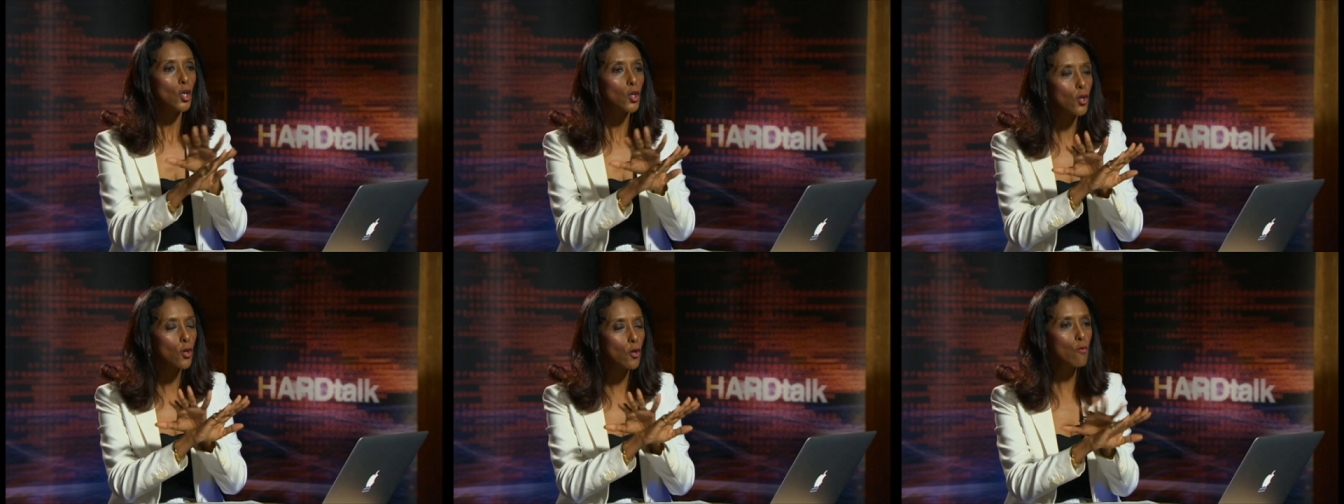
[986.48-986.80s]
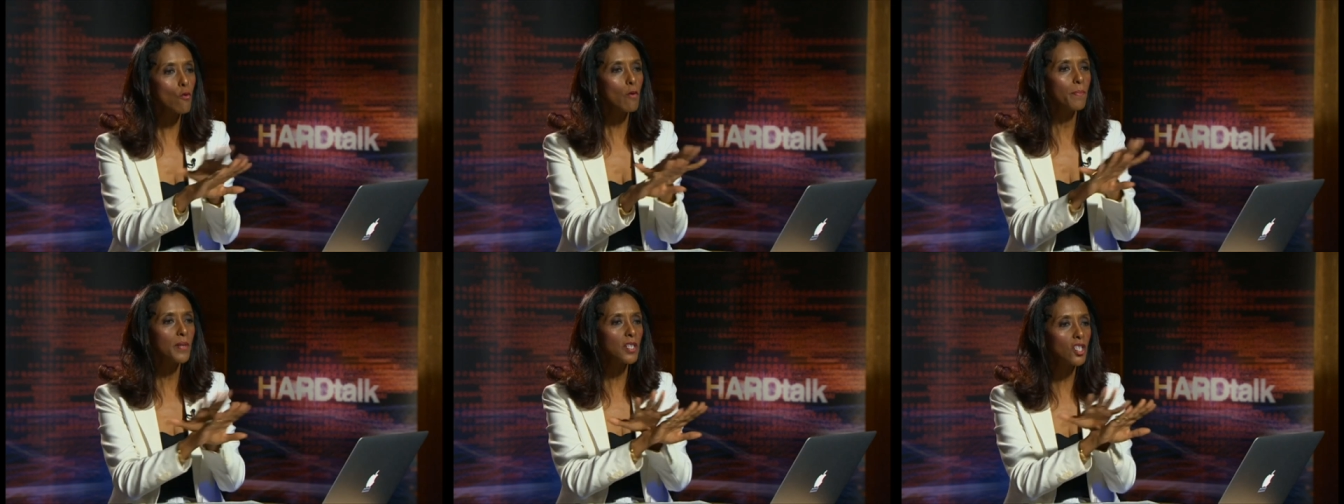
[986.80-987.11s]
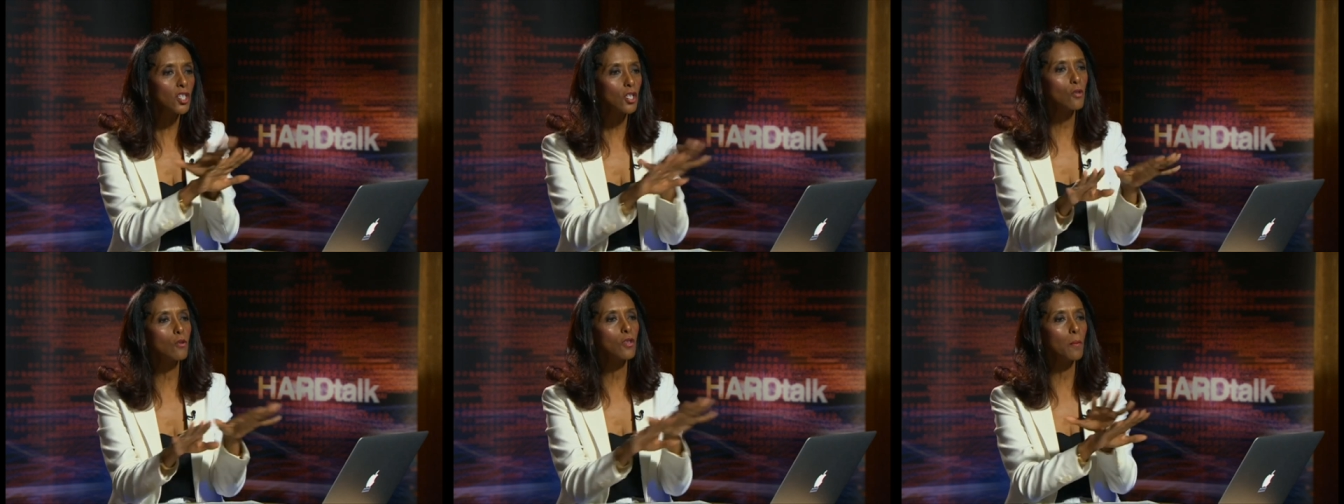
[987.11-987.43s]
You will
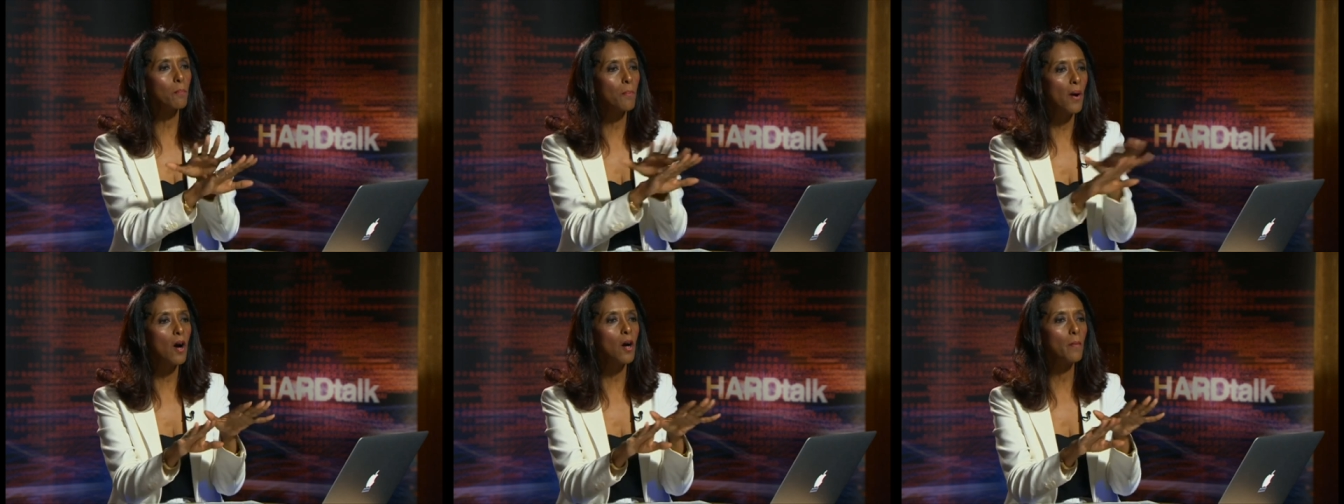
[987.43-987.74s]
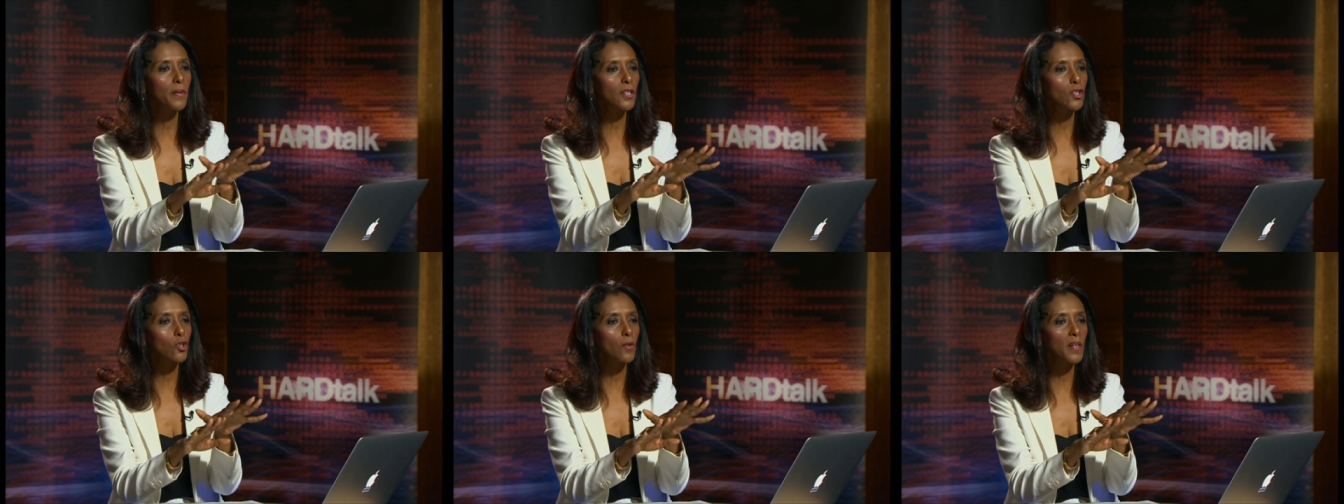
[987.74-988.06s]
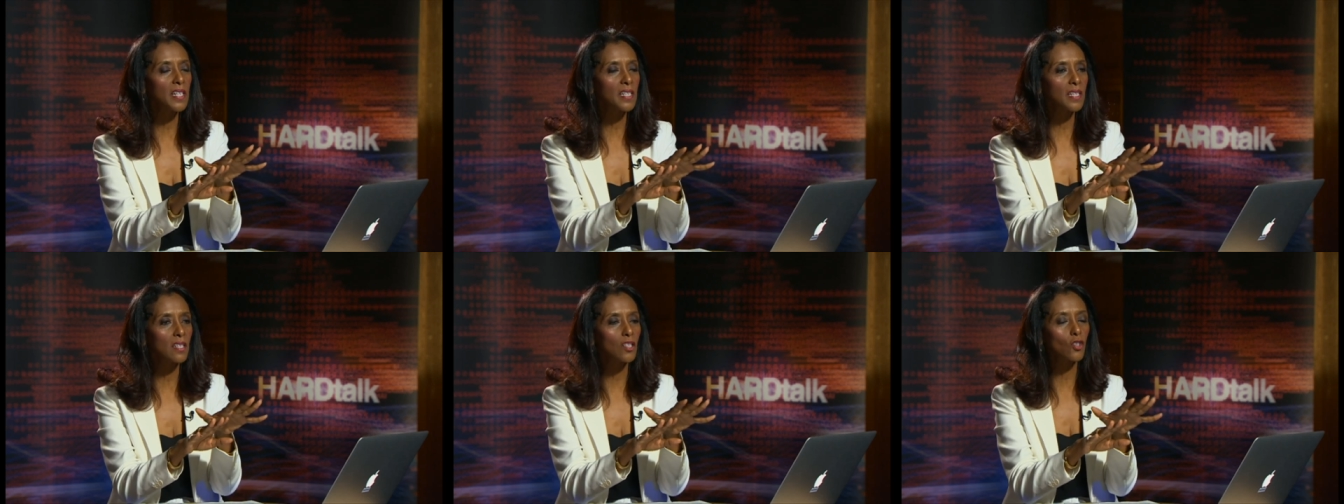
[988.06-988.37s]
pursue the
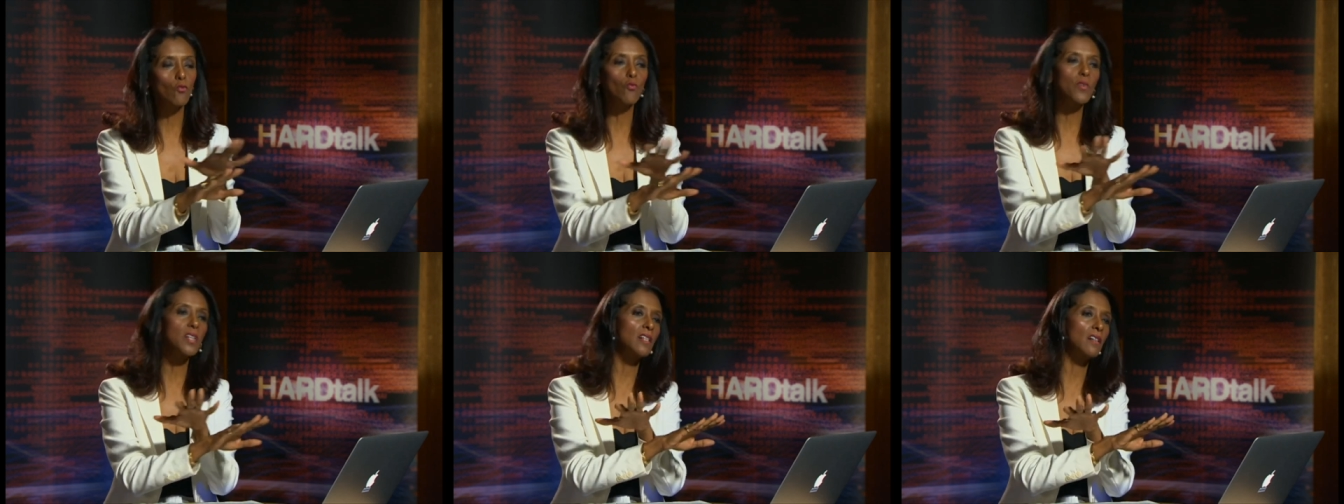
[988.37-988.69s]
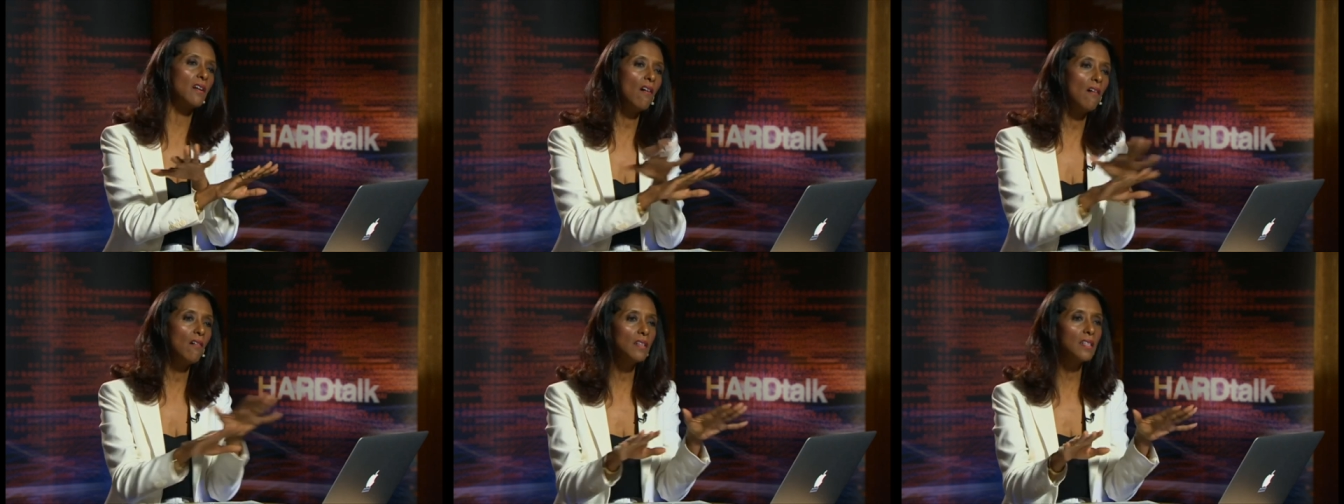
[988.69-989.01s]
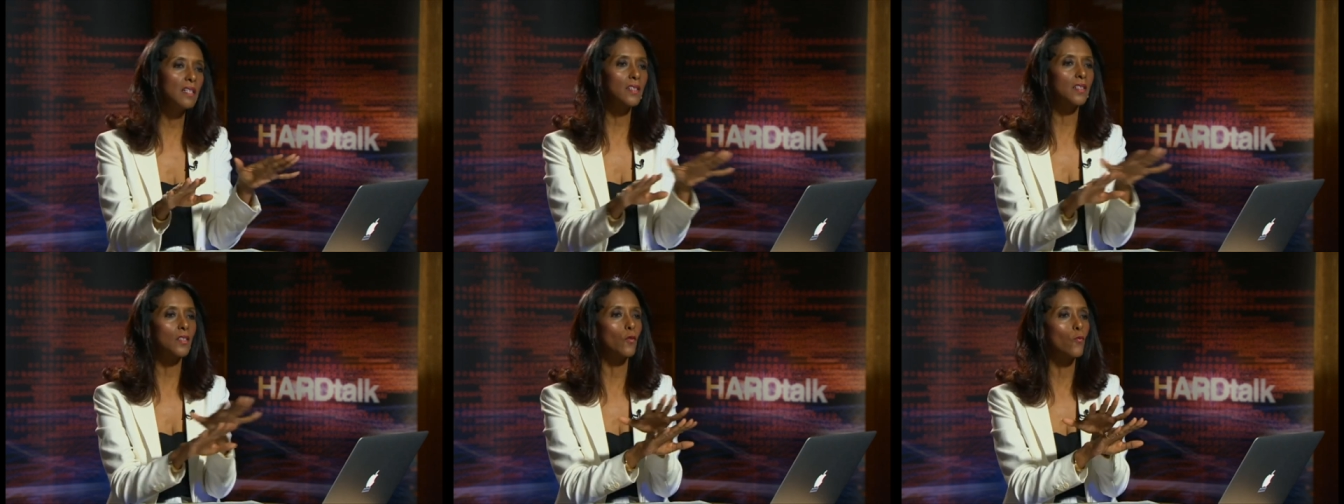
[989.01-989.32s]
perpetrators
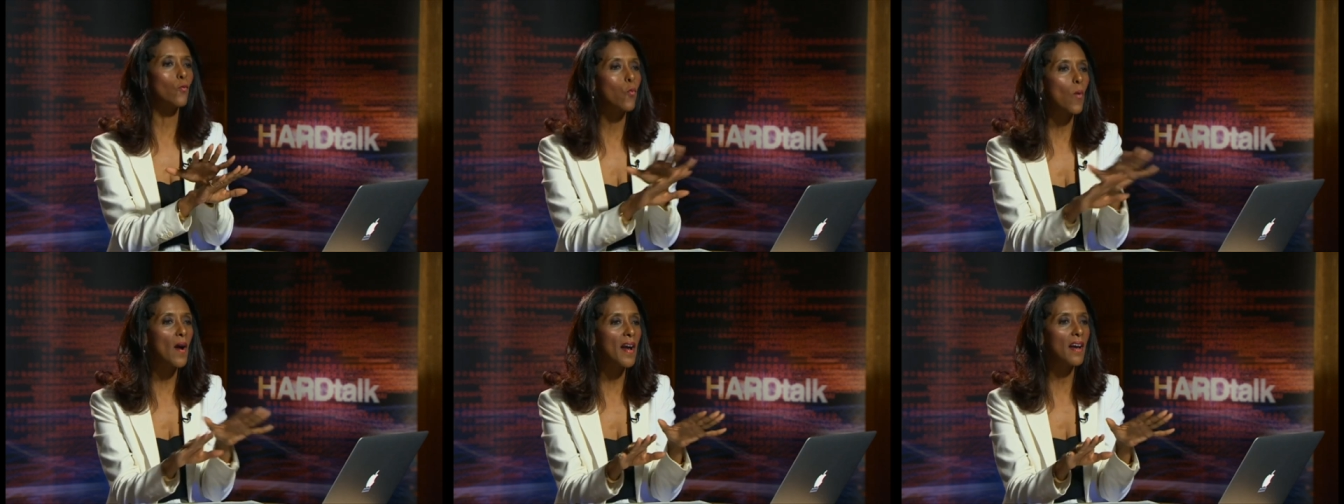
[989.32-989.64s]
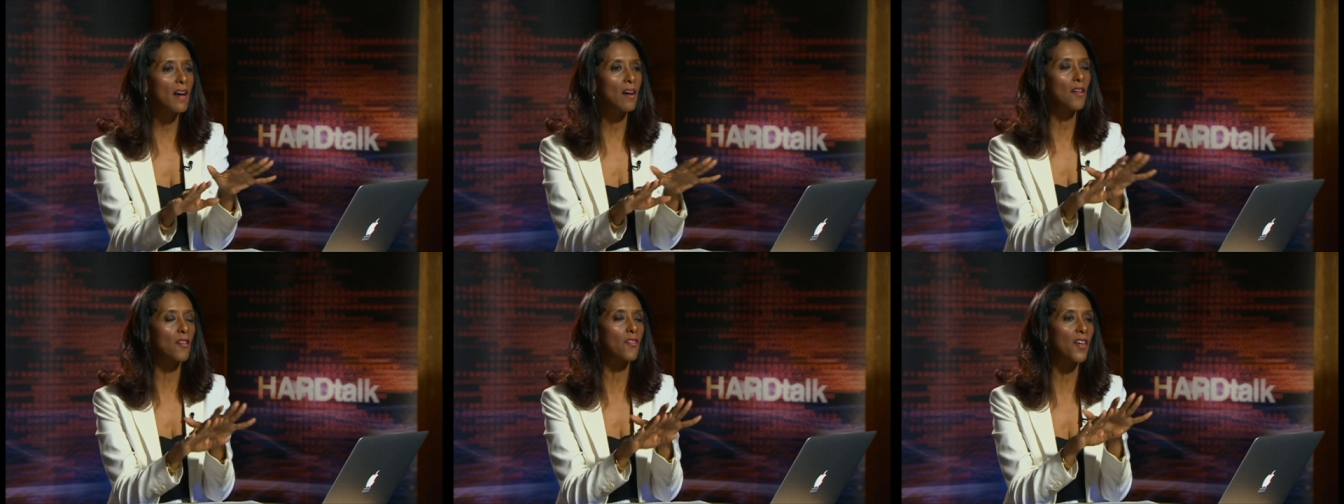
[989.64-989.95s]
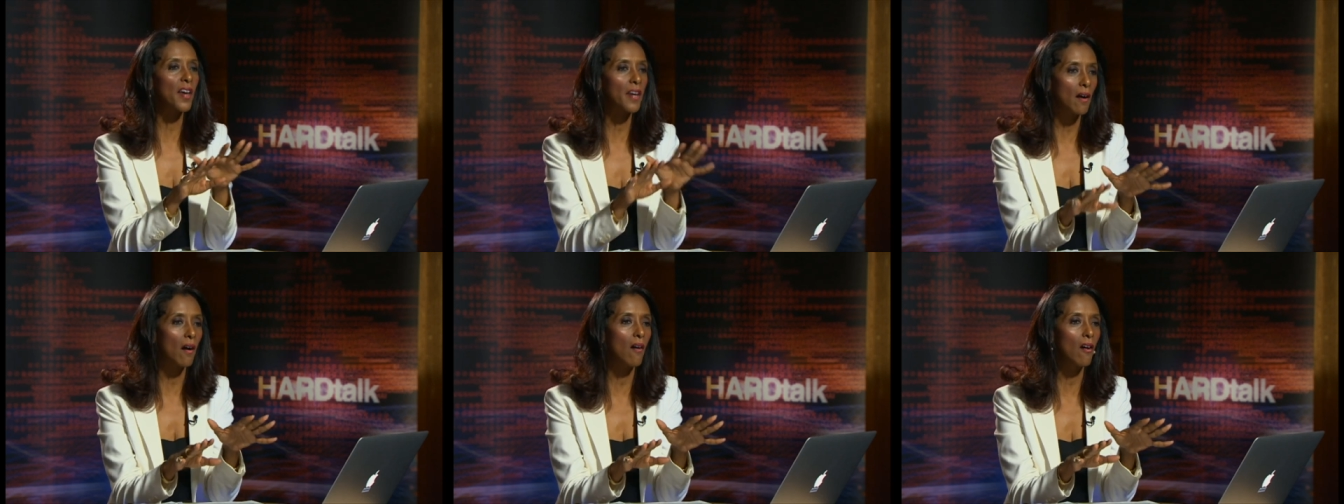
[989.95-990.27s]
regardless of where
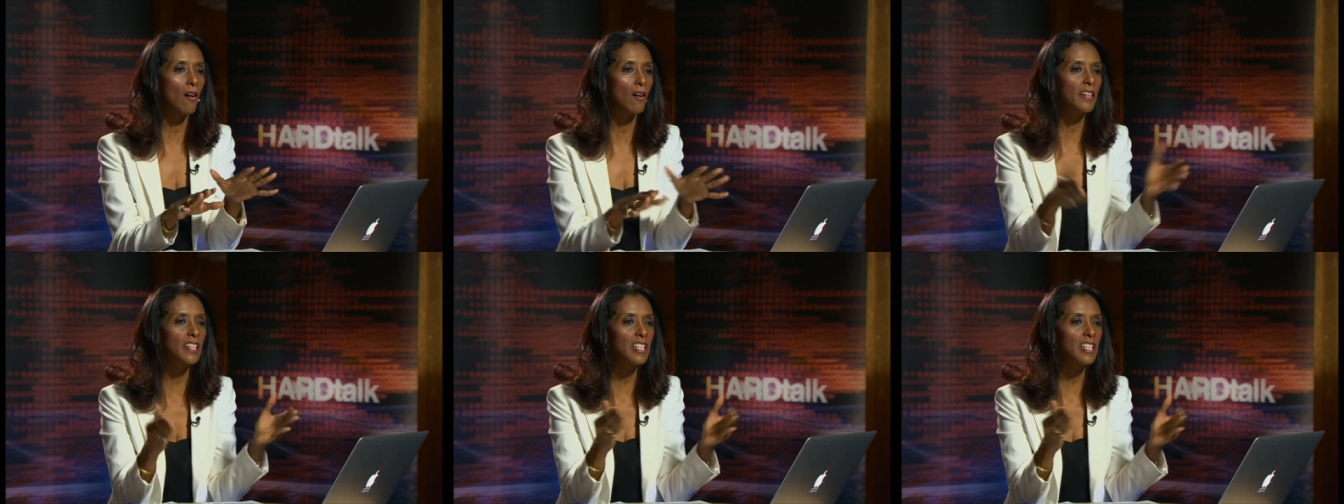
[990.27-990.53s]
they are,